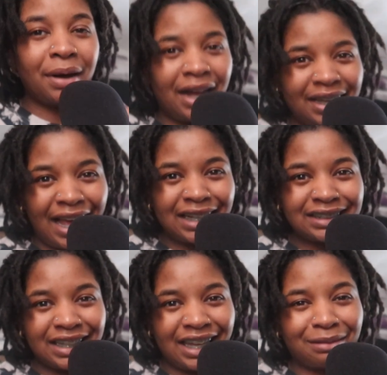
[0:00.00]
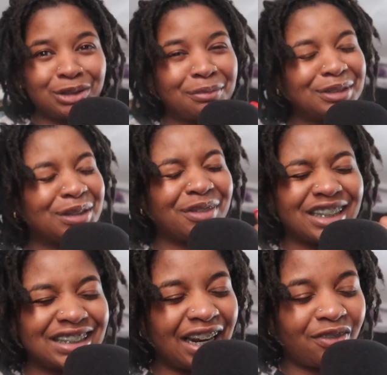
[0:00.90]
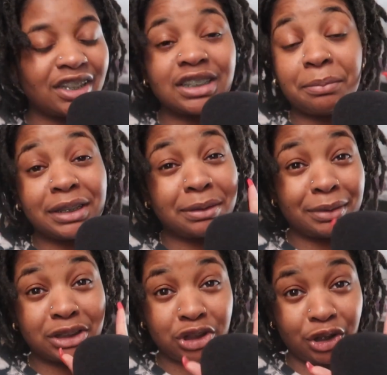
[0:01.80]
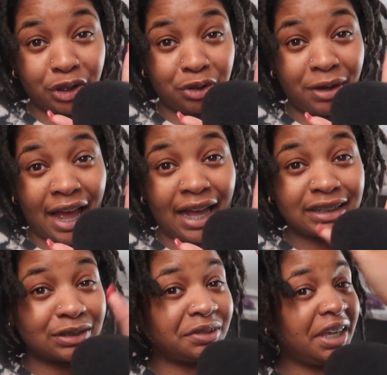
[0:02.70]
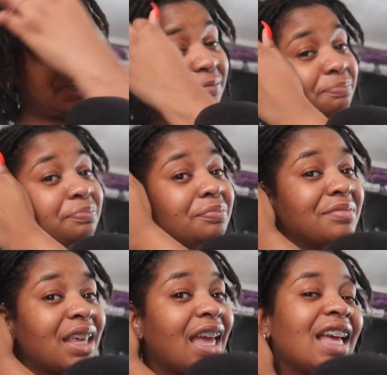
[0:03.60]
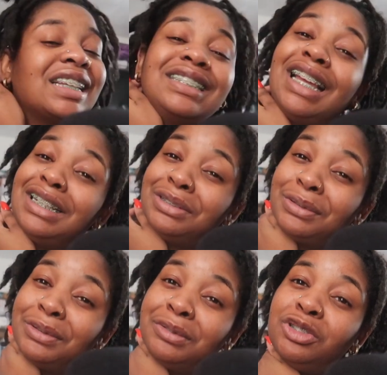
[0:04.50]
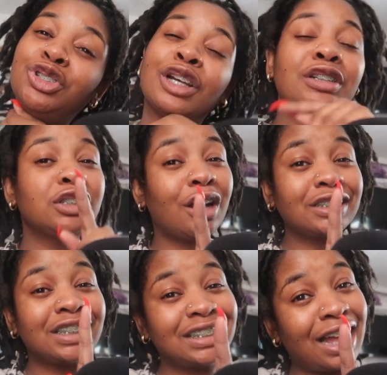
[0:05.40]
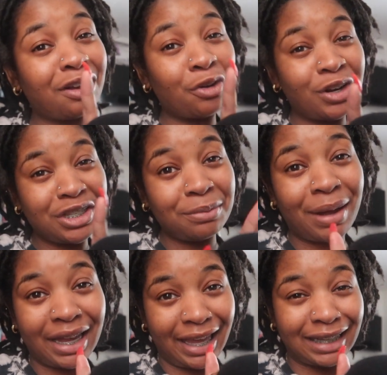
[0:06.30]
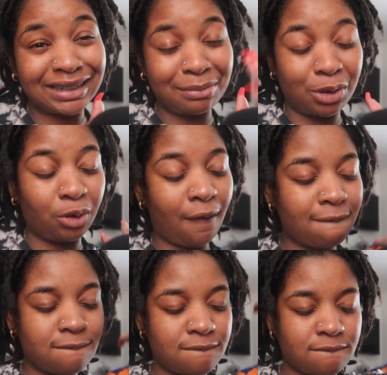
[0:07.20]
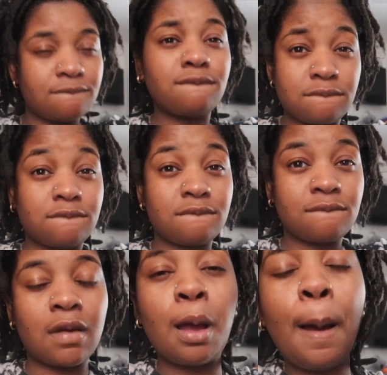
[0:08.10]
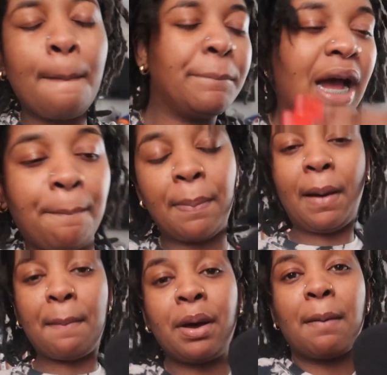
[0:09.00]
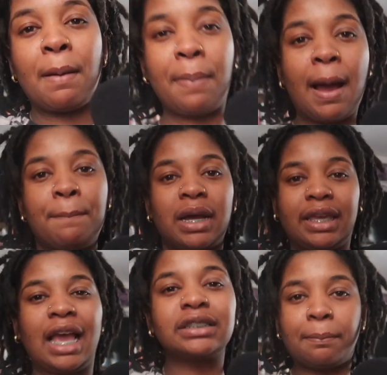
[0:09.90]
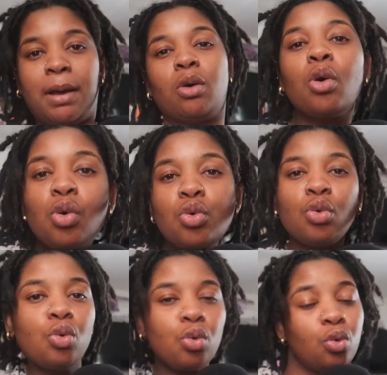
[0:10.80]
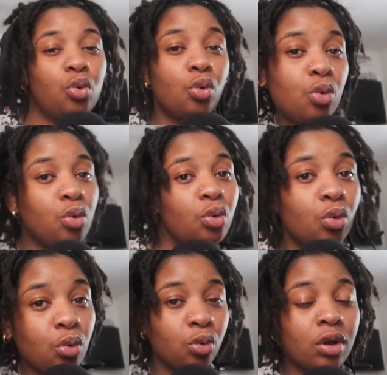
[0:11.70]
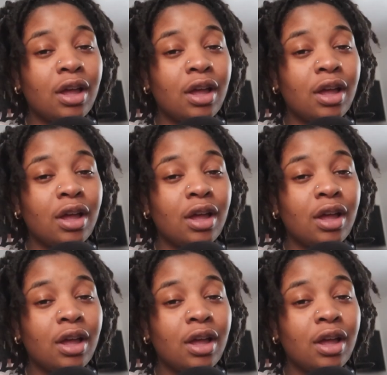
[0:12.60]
podcasting. I'm super excited for this amazing journey, you guys. So yeah, stay tuned. Trainer Talks is now going into podcasting mode. Podcasting mode.